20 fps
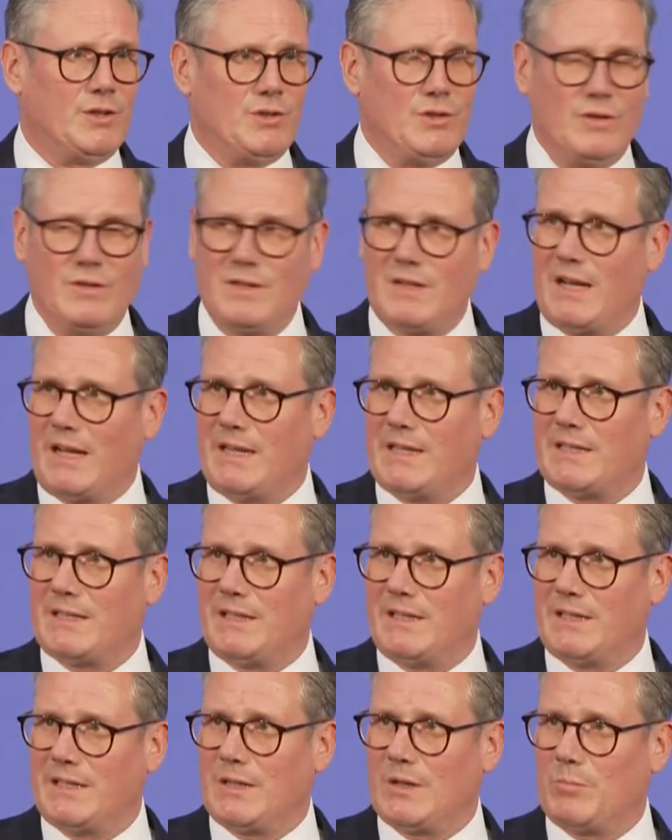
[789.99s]

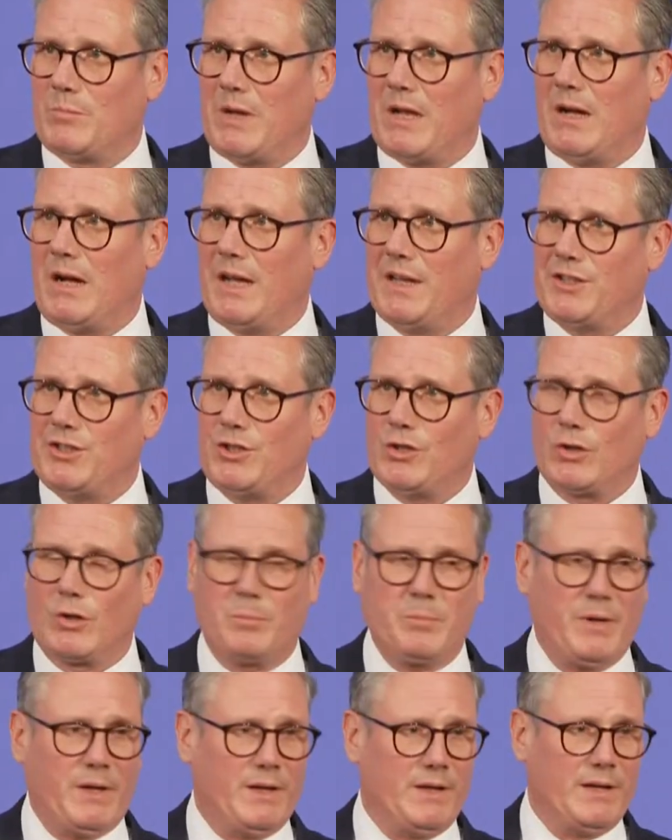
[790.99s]
united behind
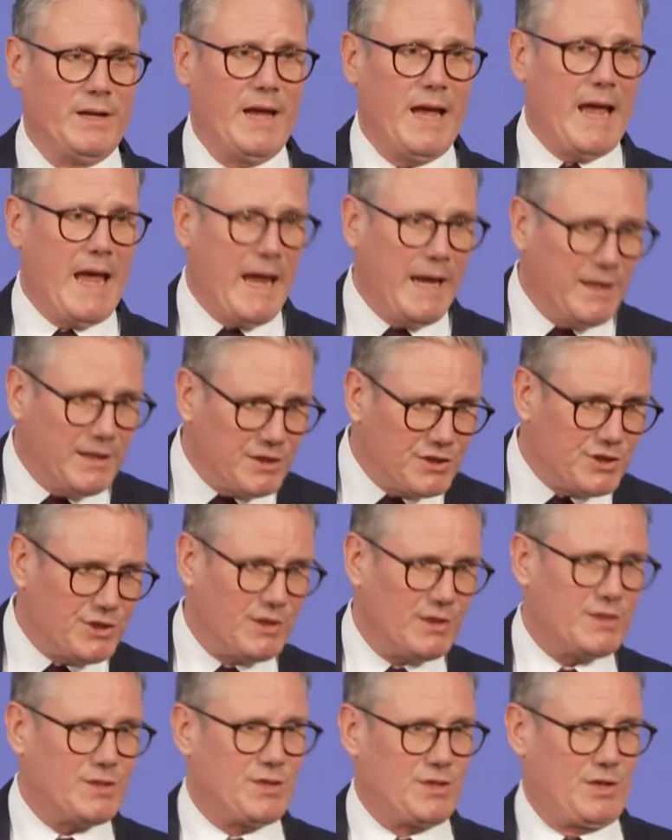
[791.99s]
European
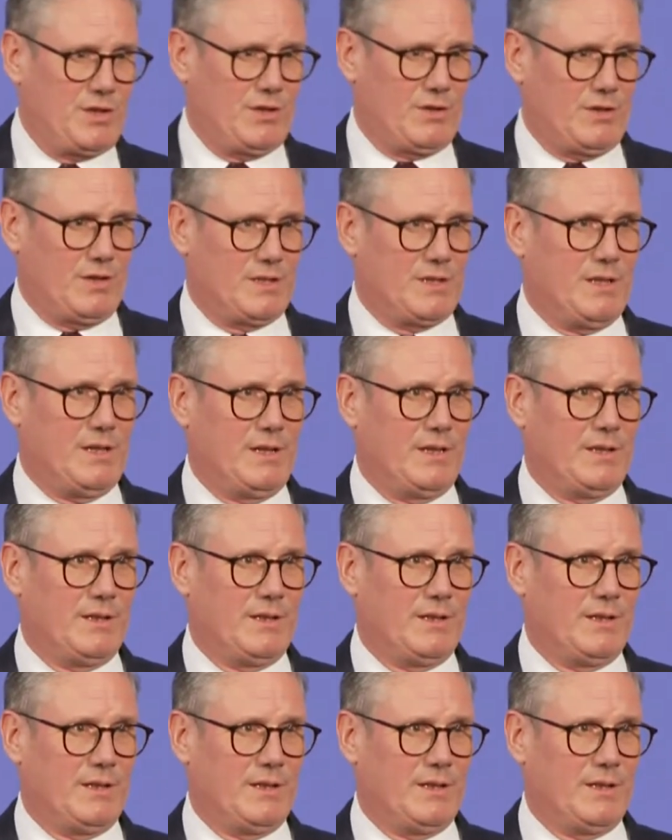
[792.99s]
energy security.